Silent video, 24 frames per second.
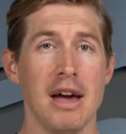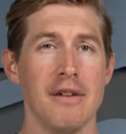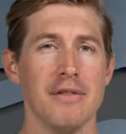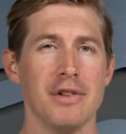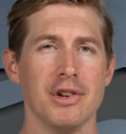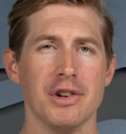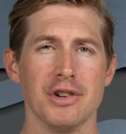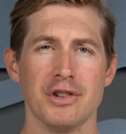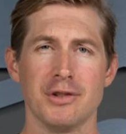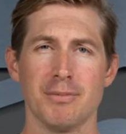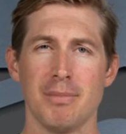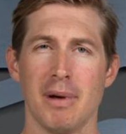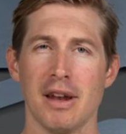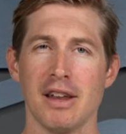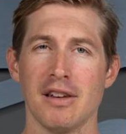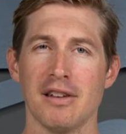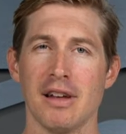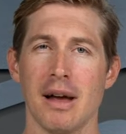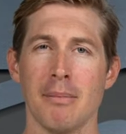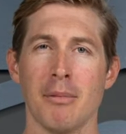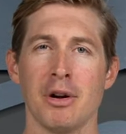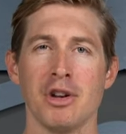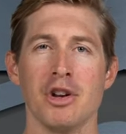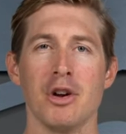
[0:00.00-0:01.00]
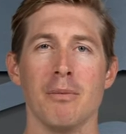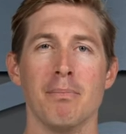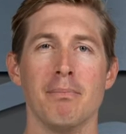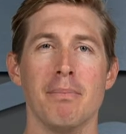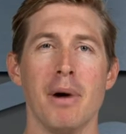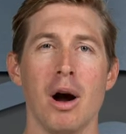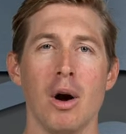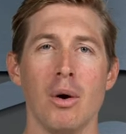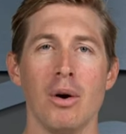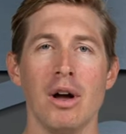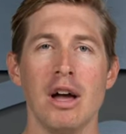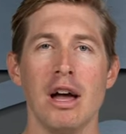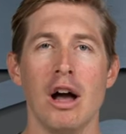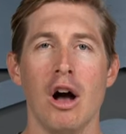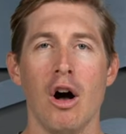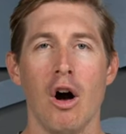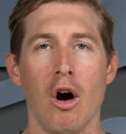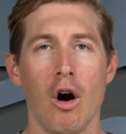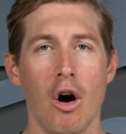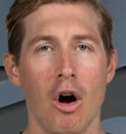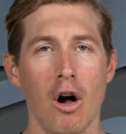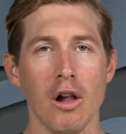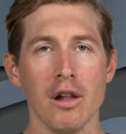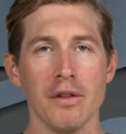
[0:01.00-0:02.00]
If you're spending time on your boat,
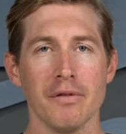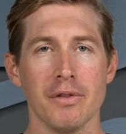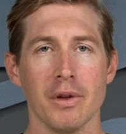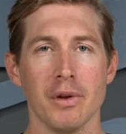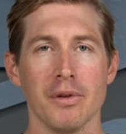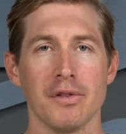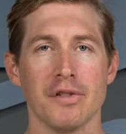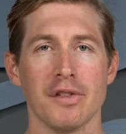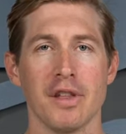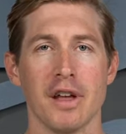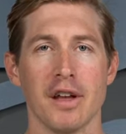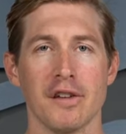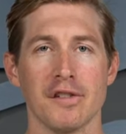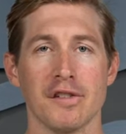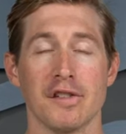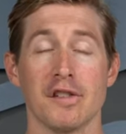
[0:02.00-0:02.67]
all of those things.